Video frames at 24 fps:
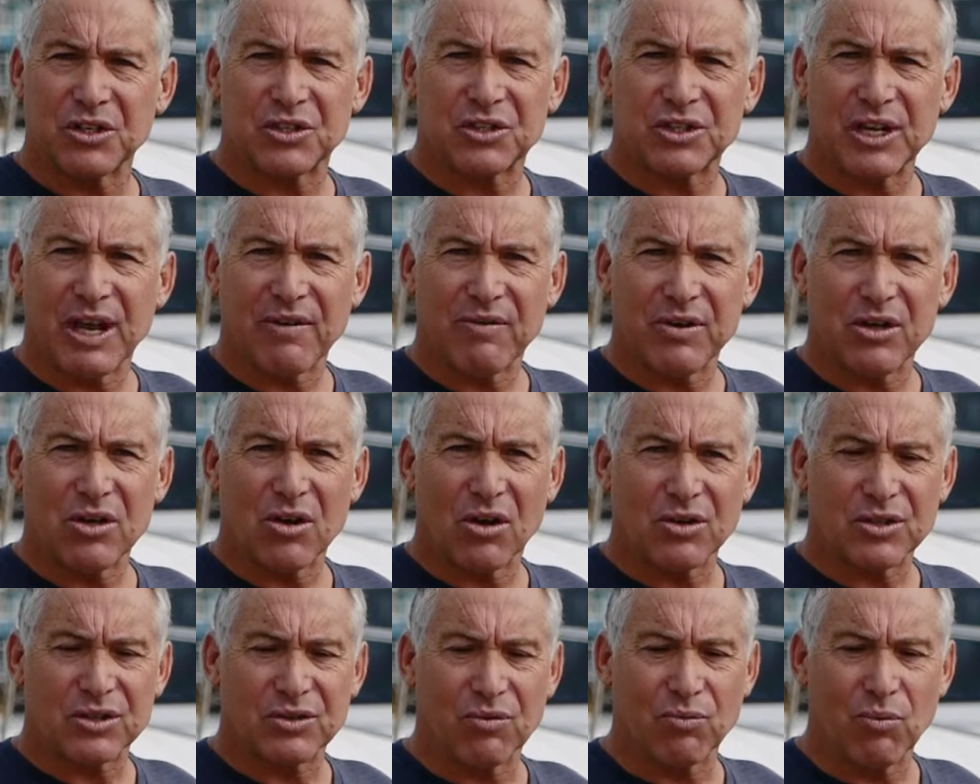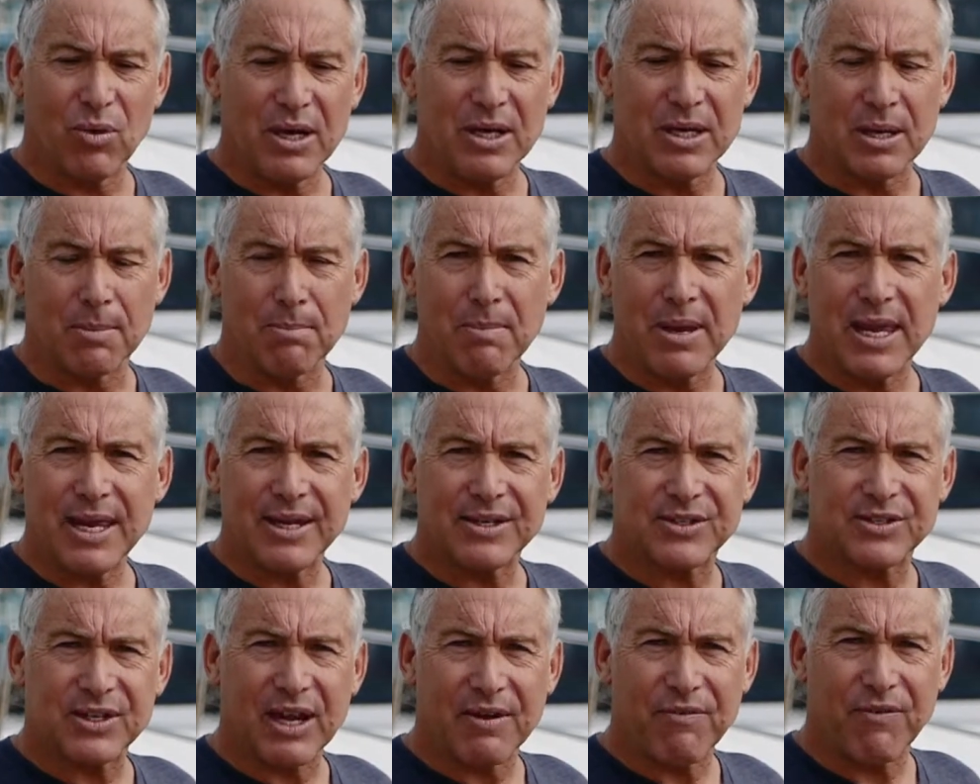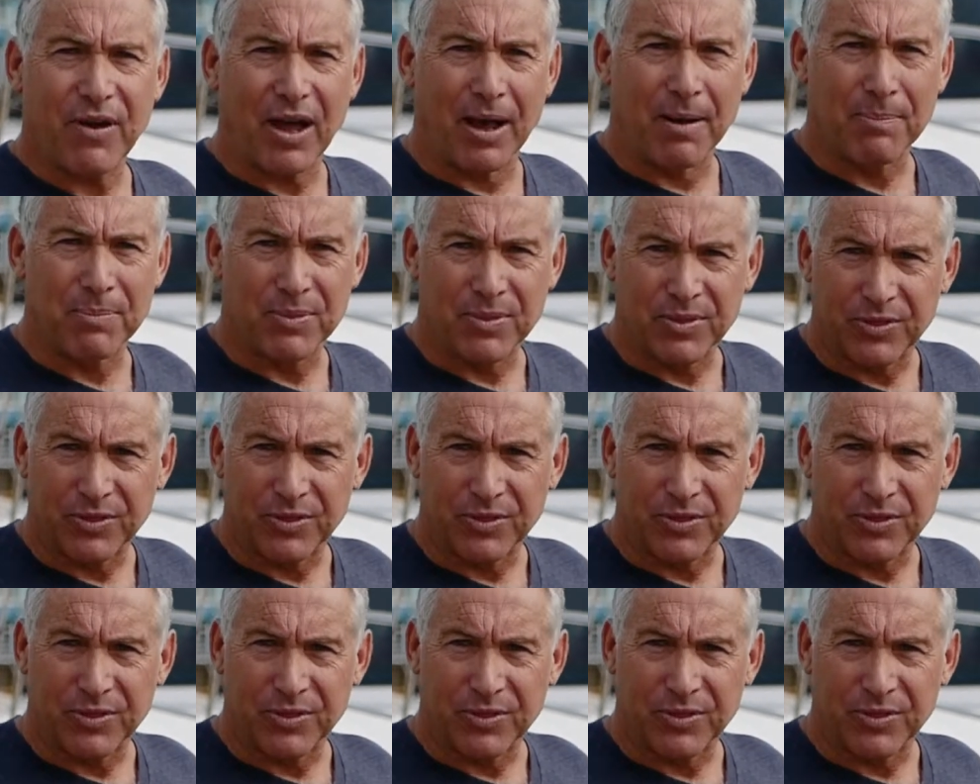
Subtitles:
7 knots of wind, a mere zephyr.